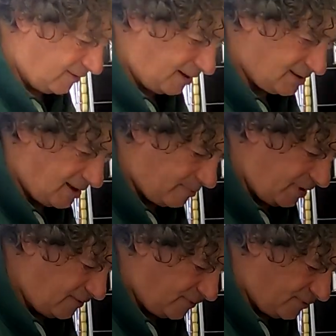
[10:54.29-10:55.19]
it's
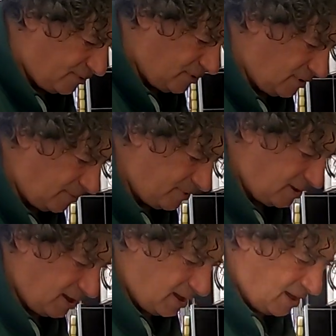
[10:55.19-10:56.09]
coming through.
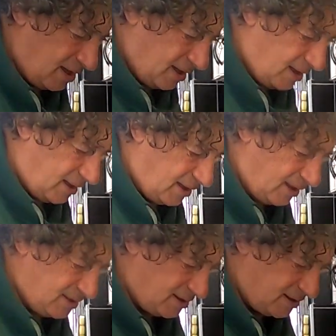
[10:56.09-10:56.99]

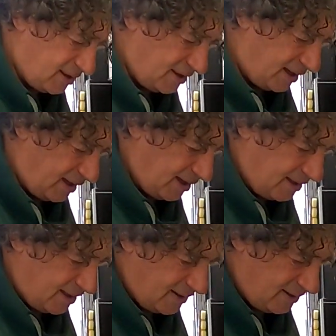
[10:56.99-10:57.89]
Let's turn the heater
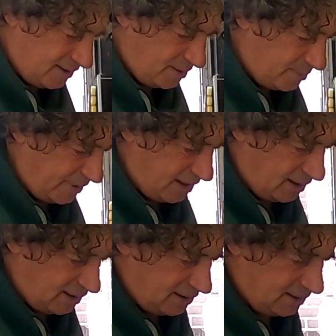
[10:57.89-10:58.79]
down a little bit.
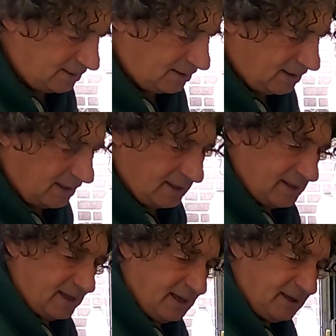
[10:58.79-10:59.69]

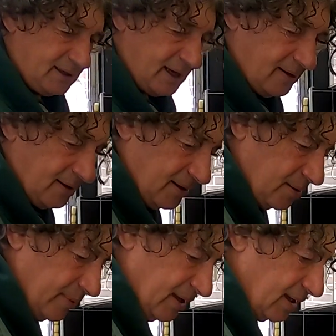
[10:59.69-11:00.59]
Heat down a
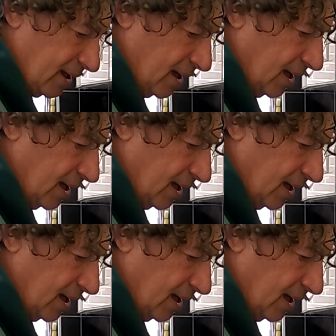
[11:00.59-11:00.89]
little bit.